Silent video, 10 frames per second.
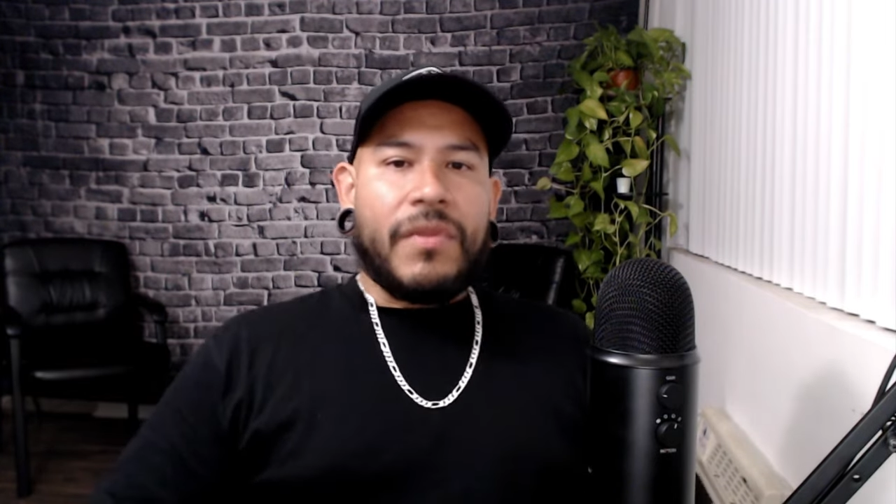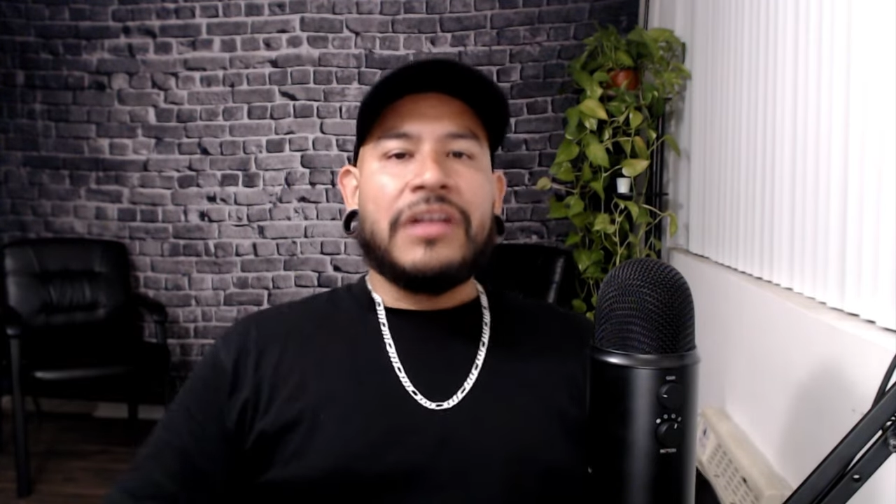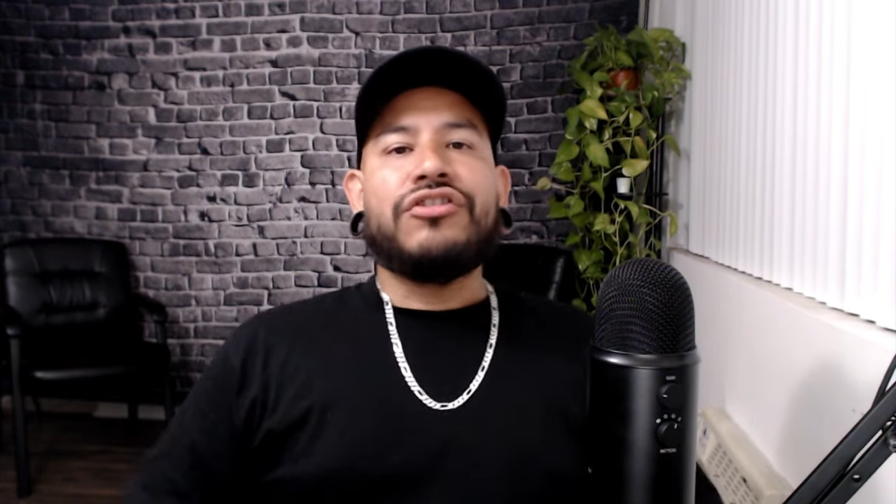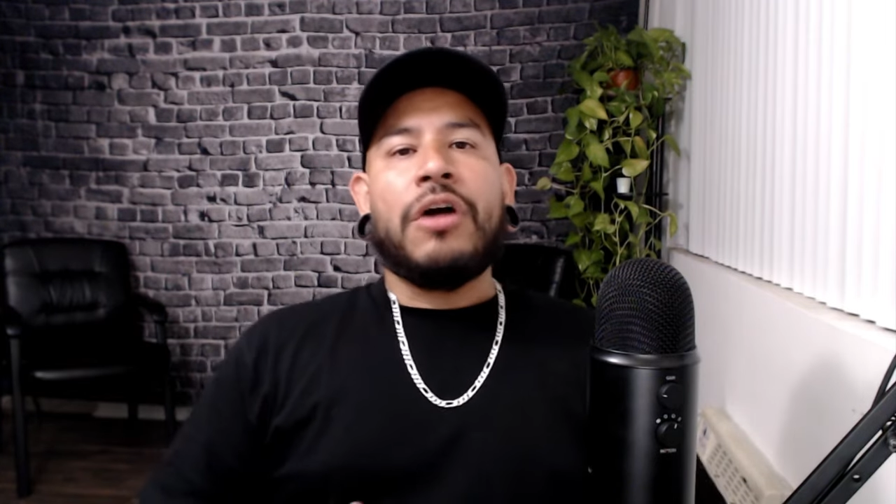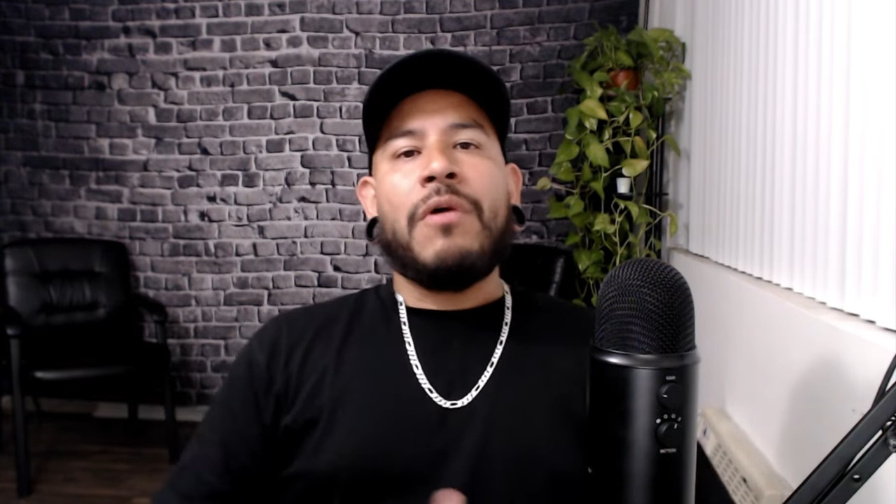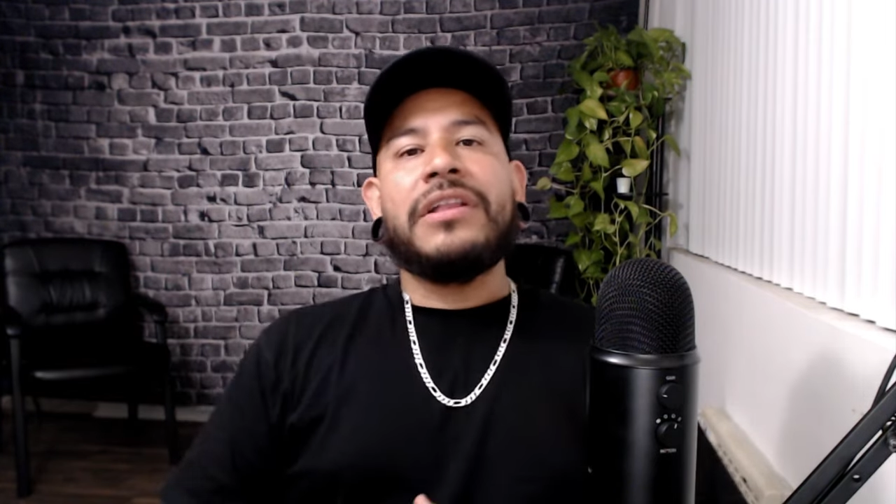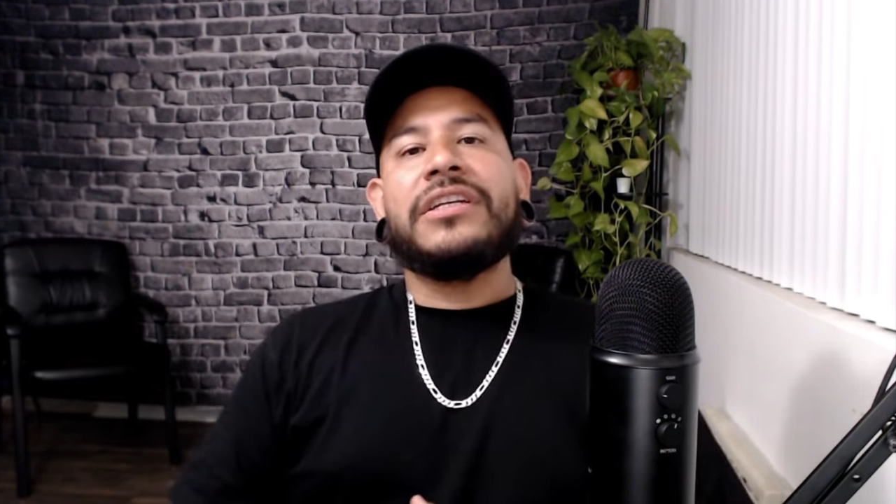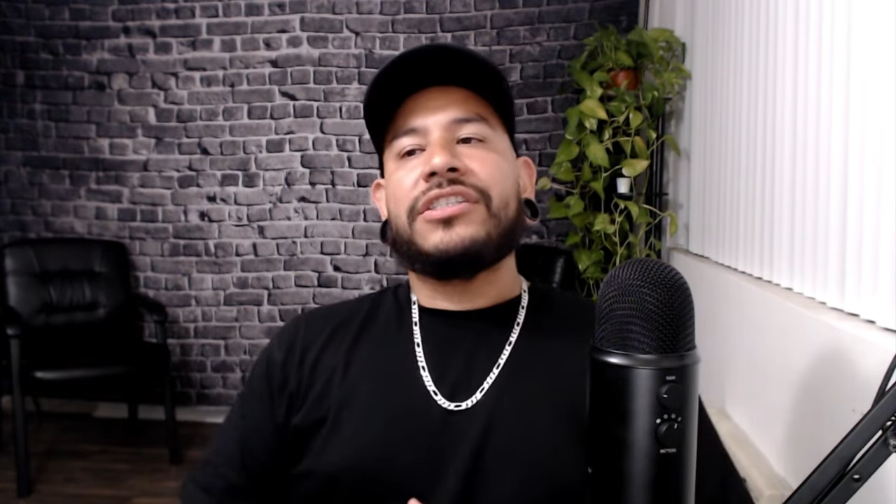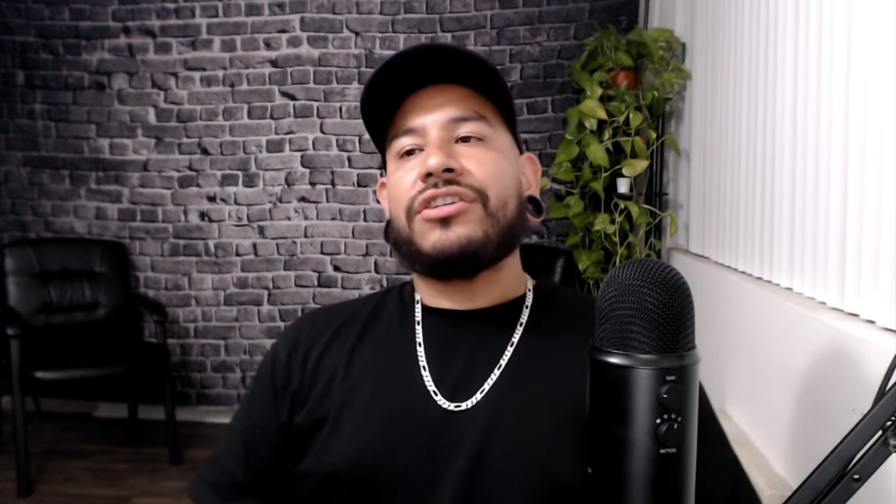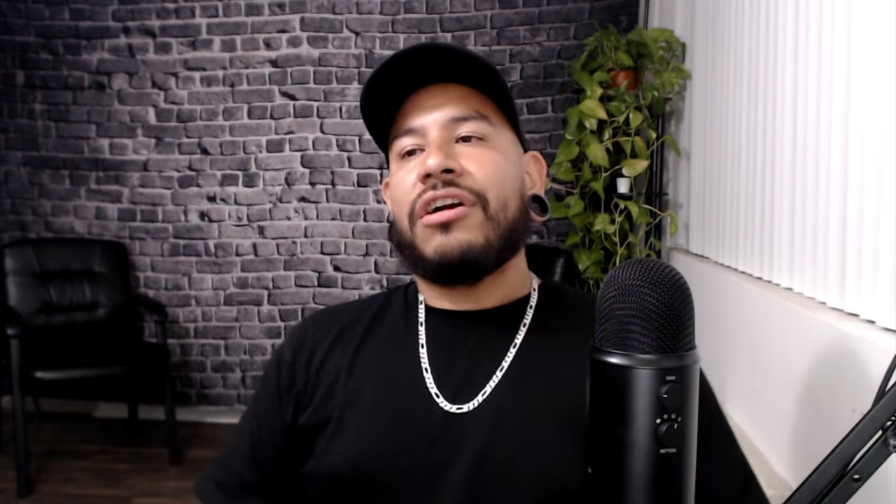So I wanted
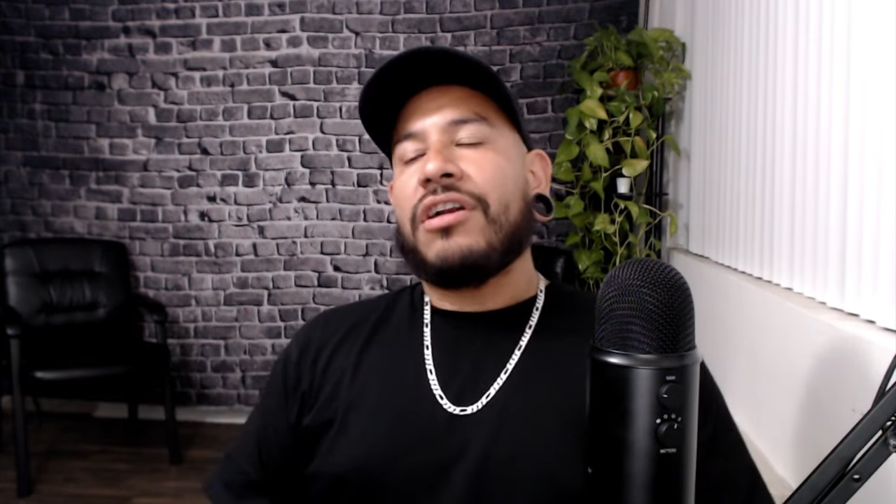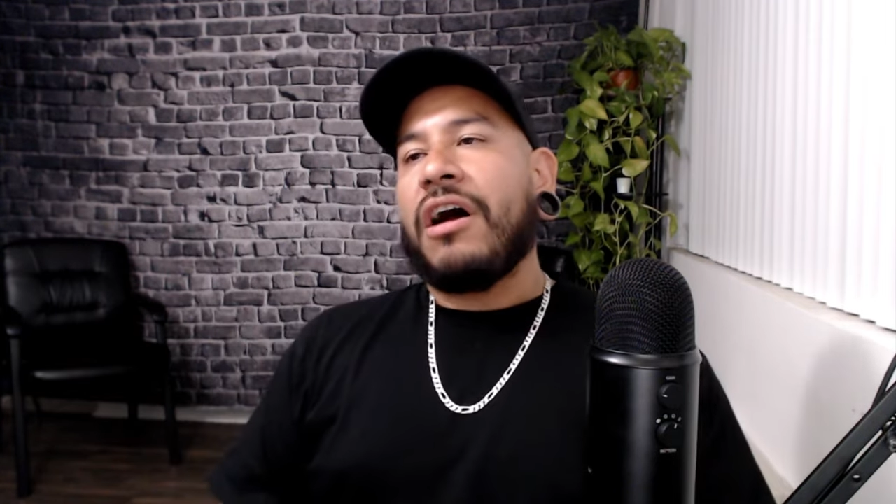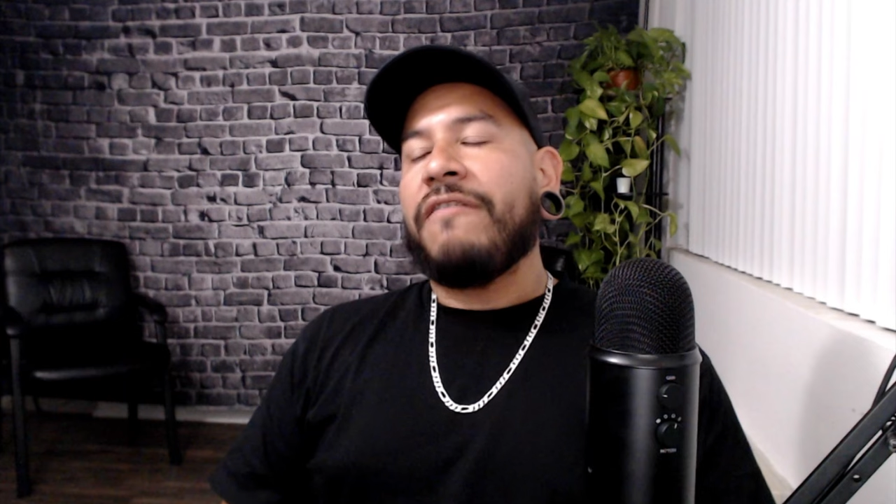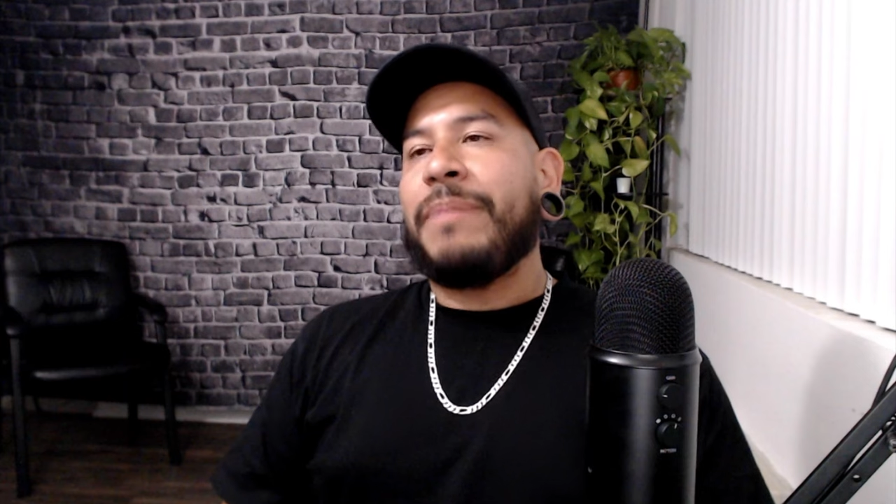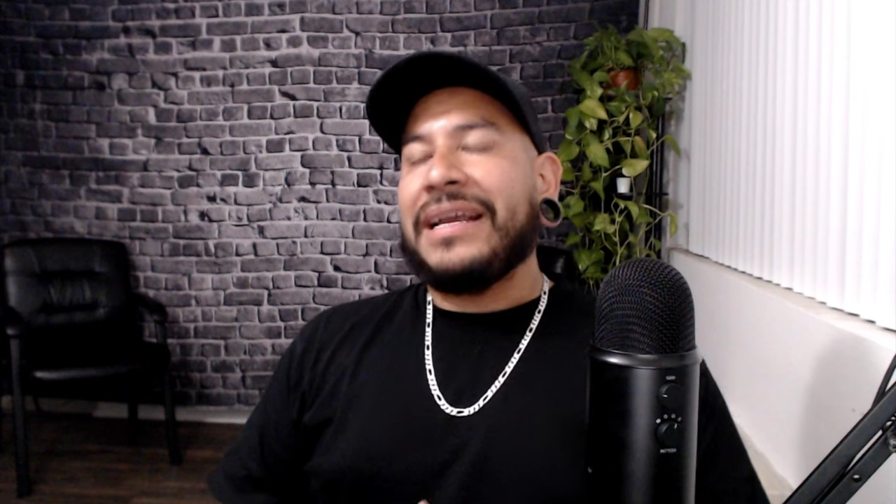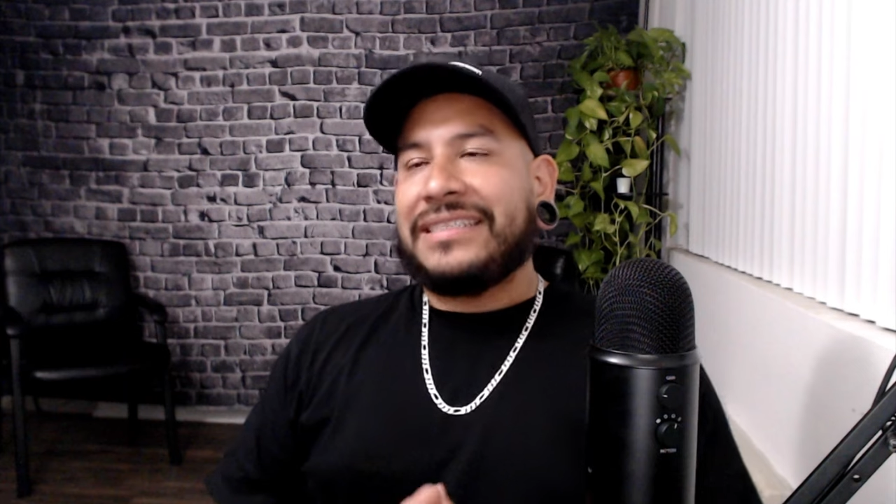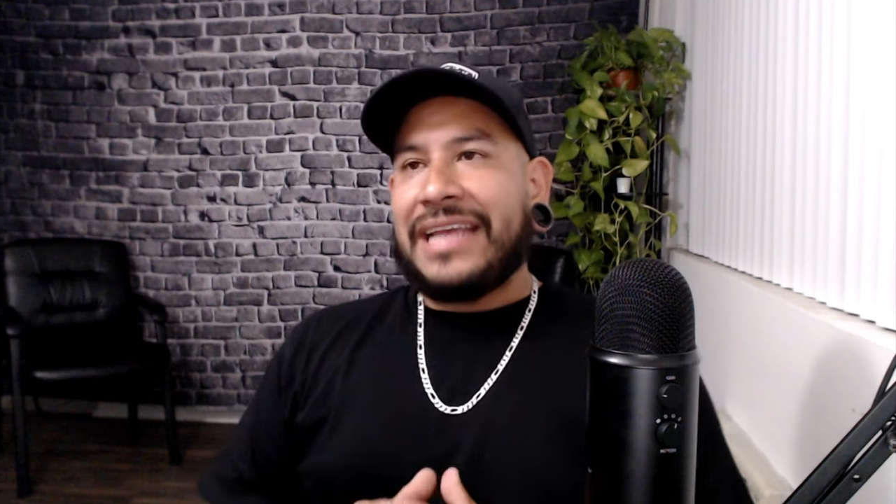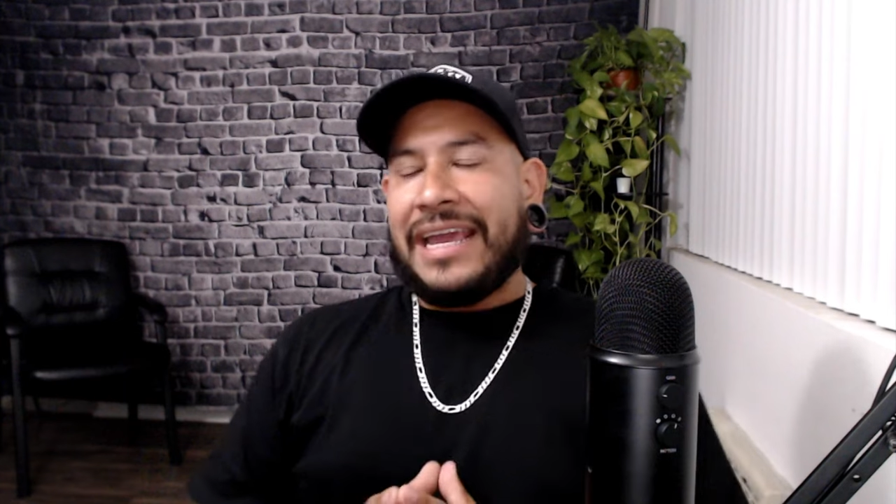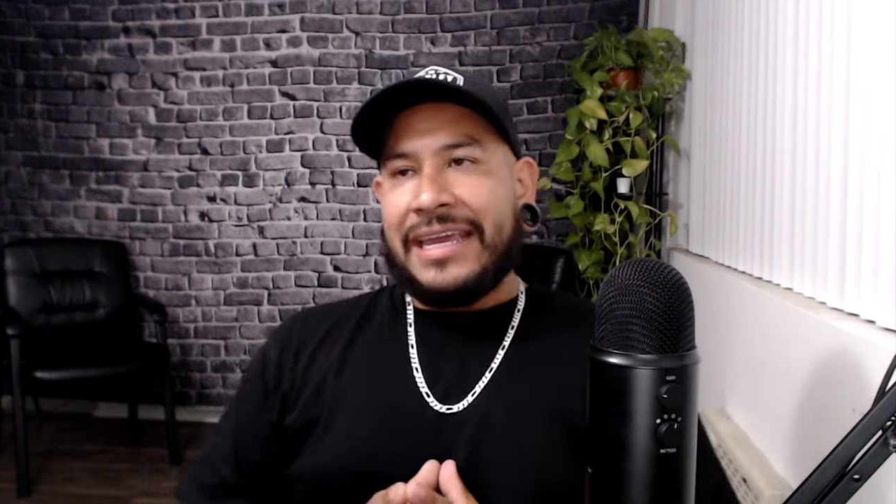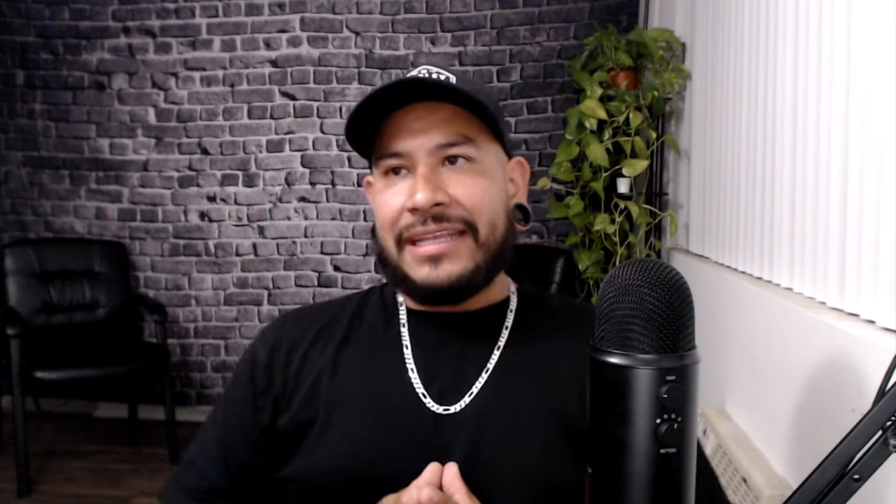to start off by
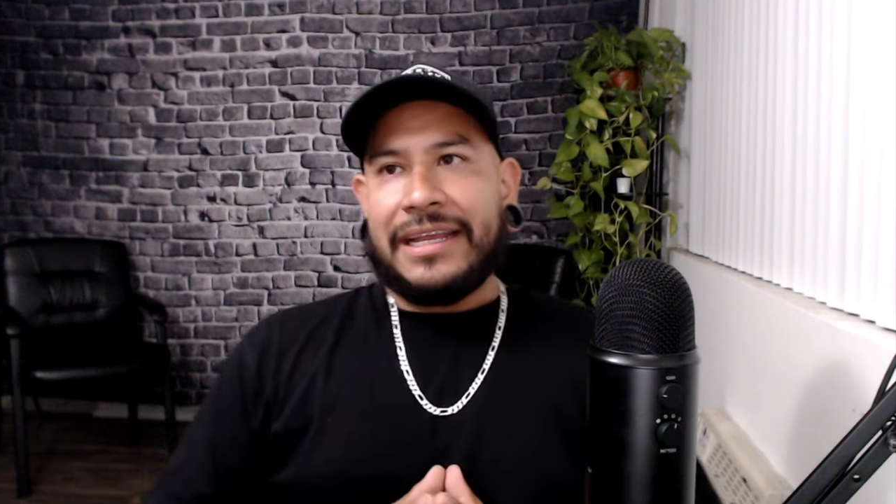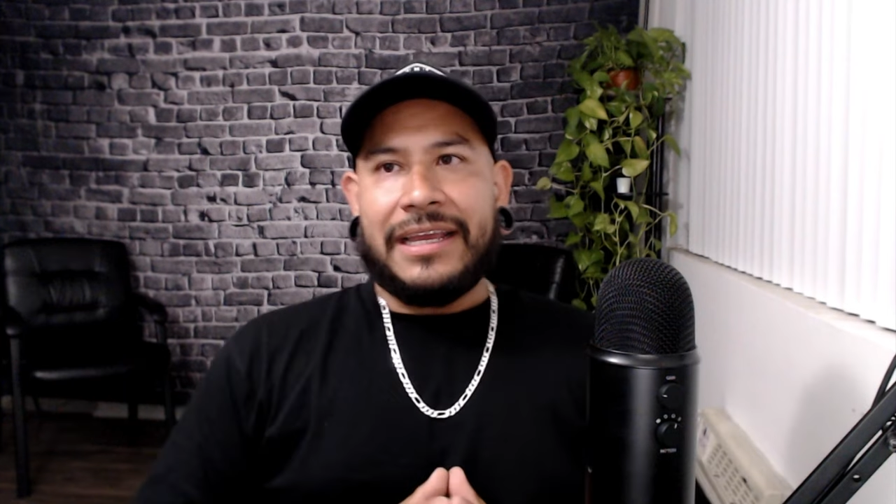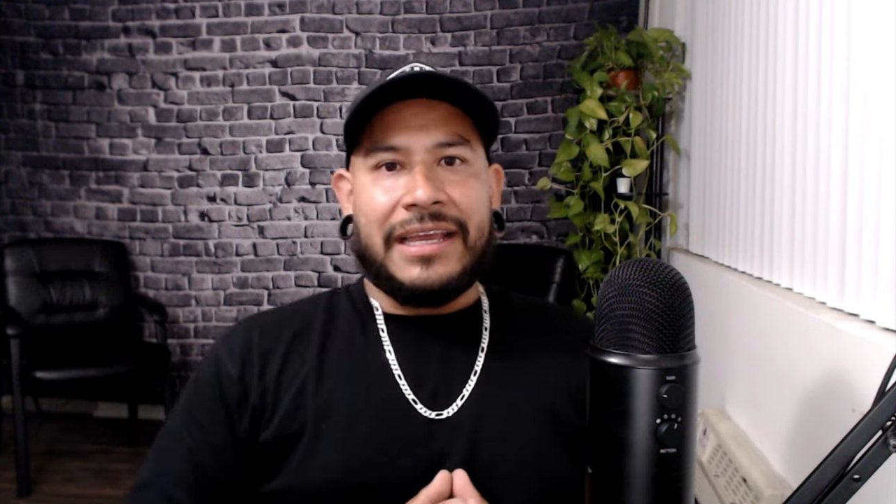saying,